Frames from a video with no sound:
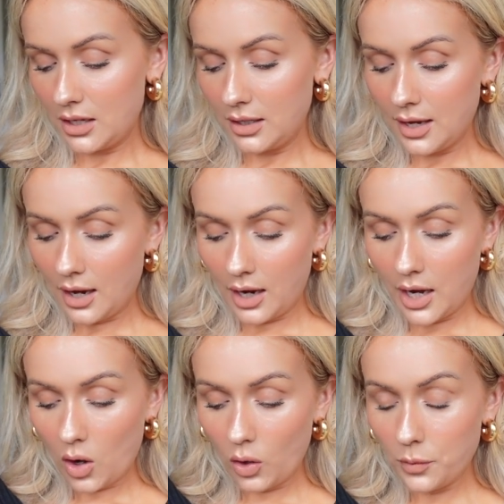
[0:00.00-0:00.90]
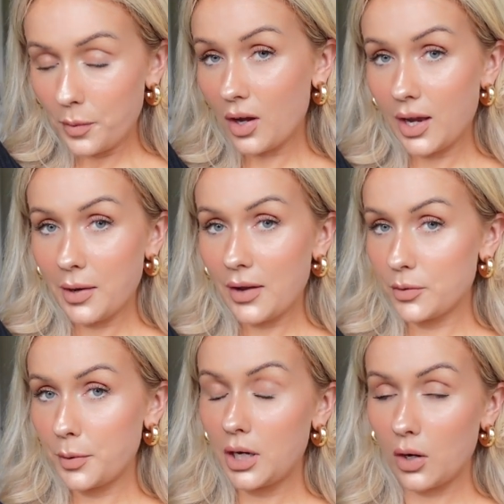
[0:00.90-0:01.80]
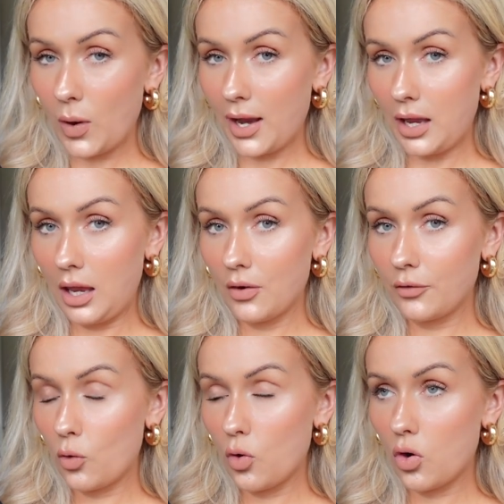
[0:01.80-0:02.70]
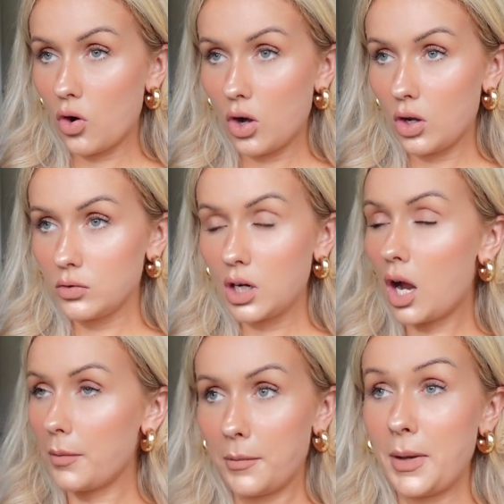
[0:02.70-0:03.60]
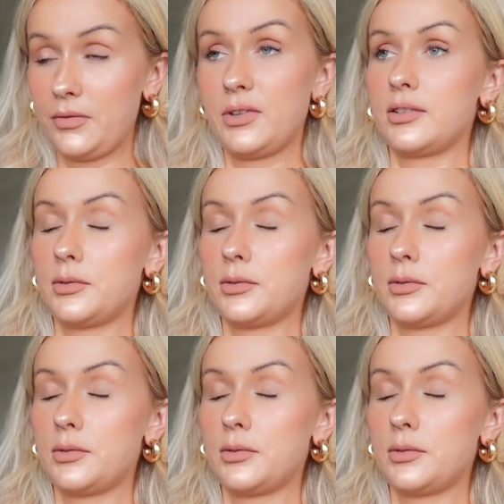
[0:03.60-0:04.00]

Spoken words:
Yeah, I hope that I have to put it away for a couple of months,